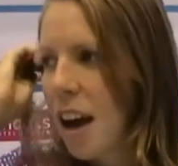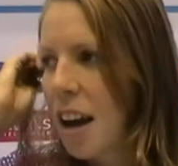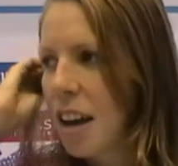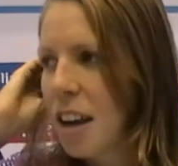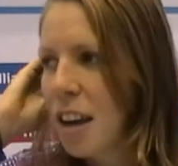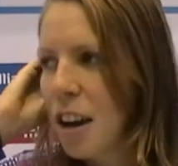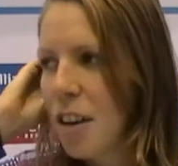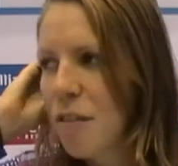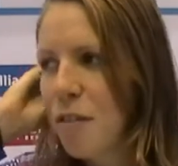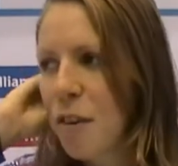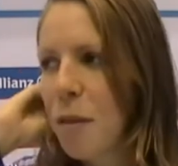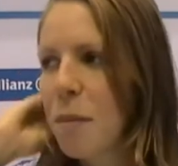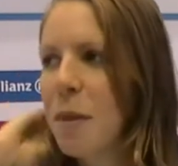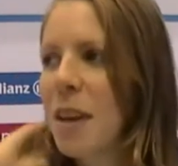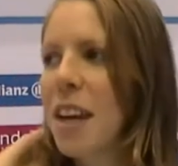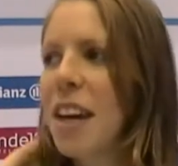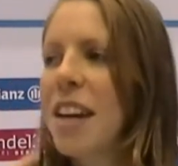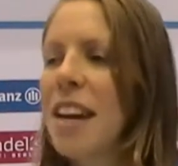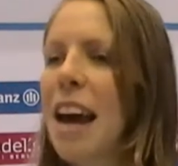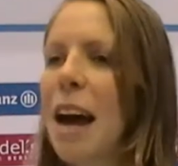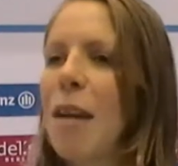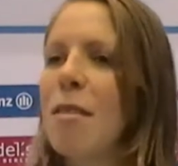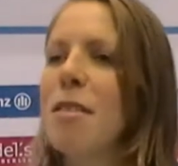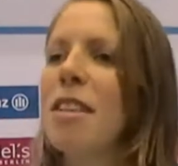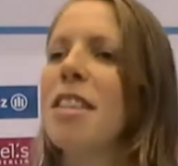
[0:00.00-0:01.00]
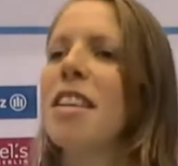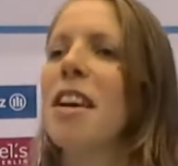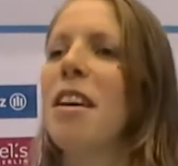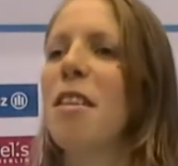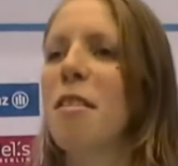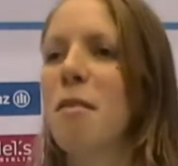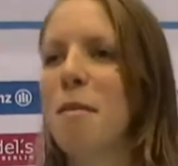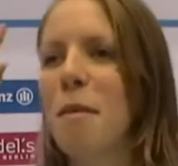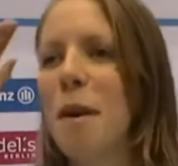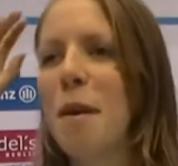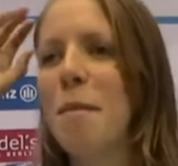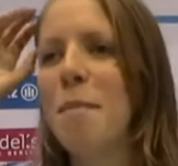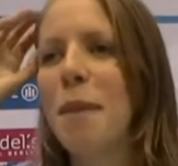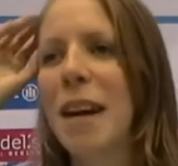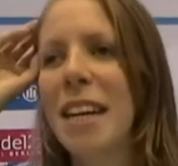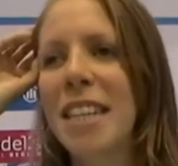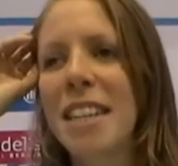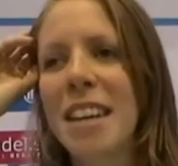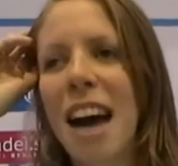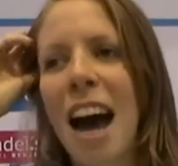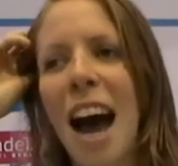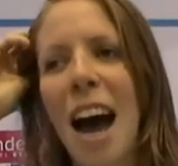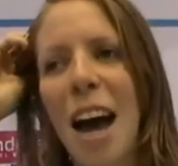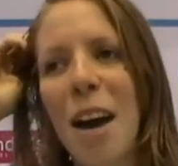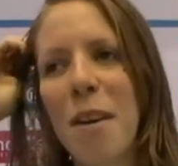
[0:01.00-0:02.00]
hear from the announcer of my
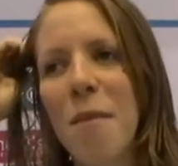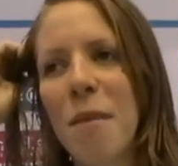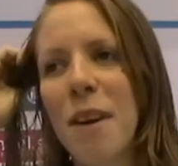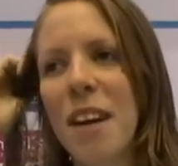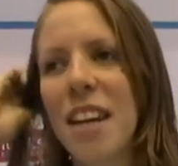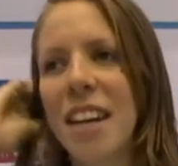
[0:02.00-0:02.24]
time,